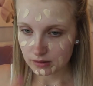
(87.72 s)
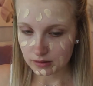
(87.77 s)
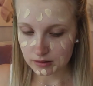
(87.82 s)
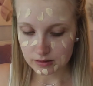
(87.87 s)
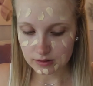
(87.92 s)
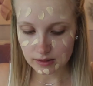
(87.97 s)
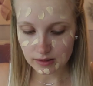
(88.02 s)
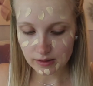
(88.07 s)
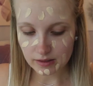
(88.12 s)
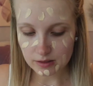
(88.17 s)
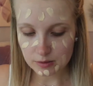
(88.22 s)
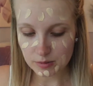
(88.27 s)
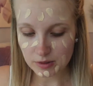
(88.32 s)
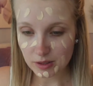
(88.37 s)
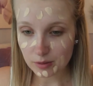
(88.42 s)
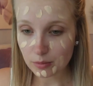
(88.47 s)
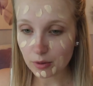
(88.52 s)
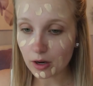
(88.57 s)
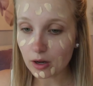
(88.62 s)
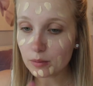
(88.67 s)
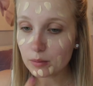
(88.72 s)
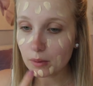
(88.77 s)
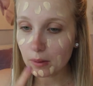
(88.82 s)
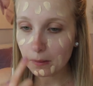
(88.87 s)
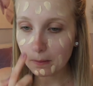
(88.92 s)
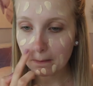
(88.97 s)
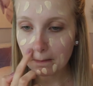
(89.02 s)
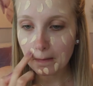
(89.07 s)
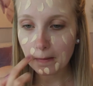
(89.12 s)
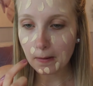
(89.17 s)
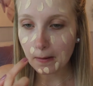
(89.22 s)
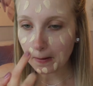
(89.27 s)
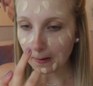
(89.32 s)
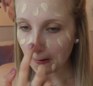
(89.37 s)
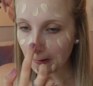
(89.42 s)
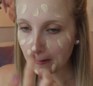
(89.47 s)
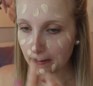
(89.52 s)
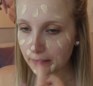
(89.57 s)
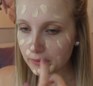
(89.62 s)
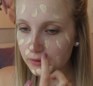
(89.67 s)
see that as being a problem.
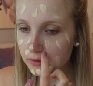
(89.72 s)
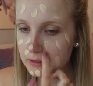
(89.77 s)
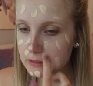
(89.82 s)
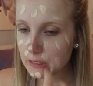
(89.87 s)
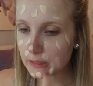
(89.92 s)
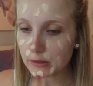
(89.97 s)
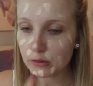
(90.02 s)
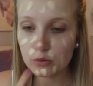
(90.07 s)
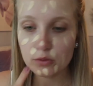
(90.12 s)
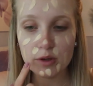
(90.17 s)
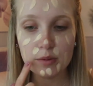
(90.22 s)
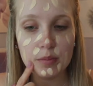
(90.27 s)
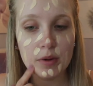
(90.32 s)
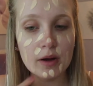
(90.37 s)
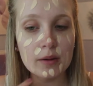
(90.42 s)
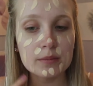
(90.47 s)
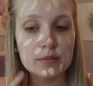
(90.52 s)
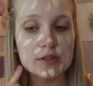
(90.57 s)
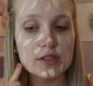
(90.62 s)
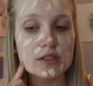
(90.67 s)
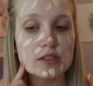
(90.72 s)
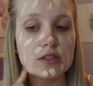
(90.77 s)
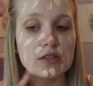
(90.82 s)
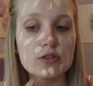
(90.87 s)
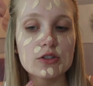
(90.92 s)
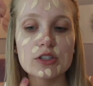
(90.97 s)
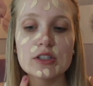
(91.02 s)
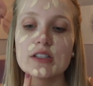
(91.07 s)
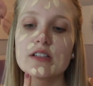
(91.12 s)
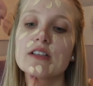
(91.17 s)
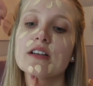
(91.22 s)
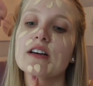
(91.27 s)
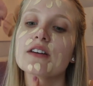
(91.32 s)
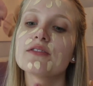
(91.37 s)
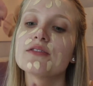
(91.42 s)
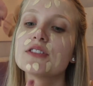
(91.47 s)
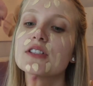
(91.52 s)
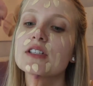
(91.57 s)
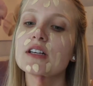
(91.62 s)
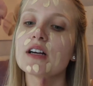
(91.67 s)
It looks like 3 pumps is usually
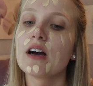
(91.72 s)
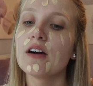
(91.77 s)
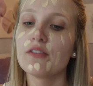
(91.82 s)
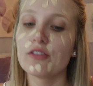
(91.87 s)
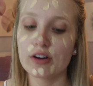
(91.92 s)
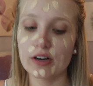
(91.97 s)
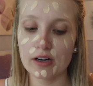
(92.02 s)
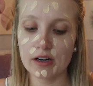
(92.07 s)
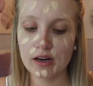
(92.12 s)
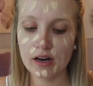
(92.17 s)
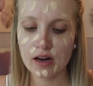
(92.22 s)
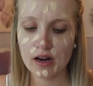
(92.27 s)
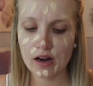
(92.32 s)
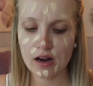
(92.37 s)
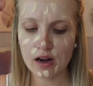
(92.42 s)
enough to cover.